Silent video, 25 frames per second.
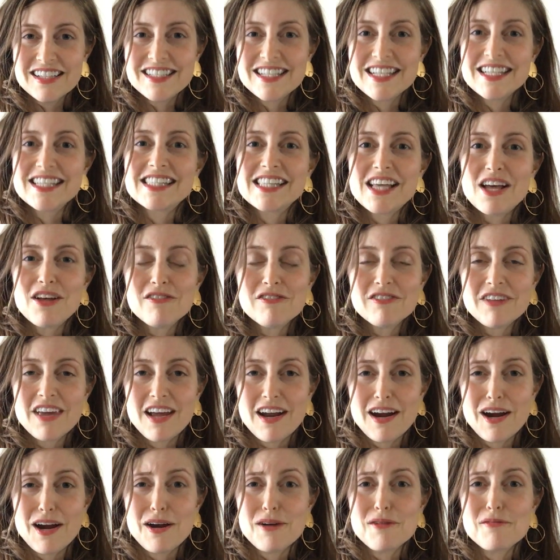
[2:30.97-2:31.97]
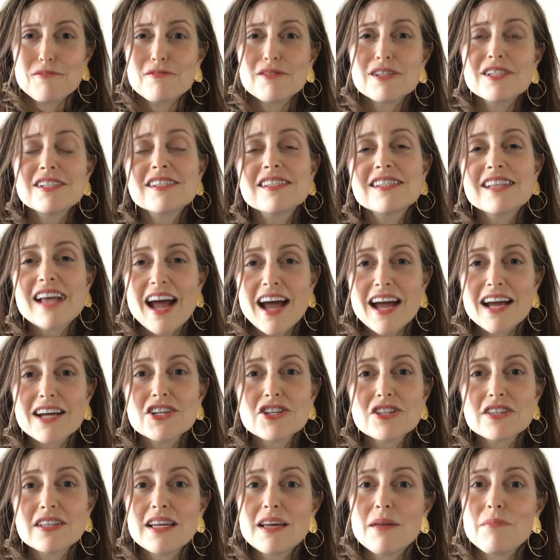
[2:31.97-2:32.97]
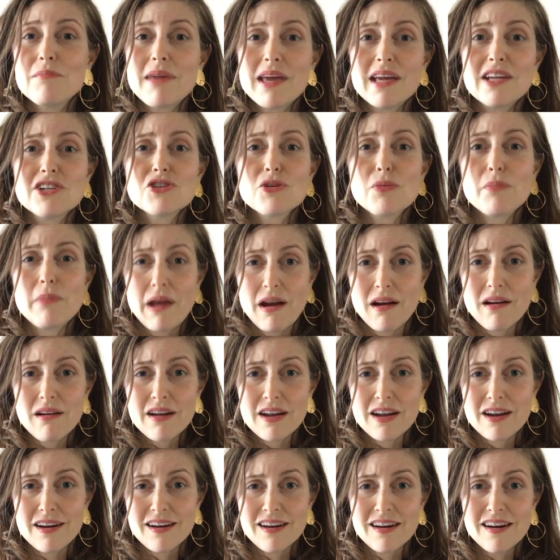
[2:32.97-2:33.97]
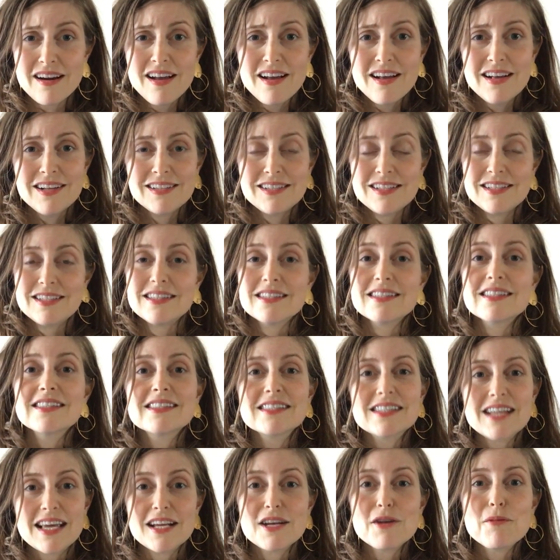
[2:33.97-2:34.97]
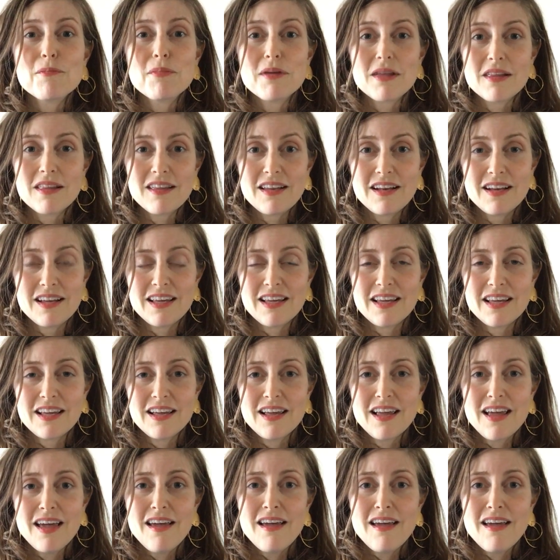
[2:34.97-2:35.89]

to self-care, which is actually a major barrier to sustainability.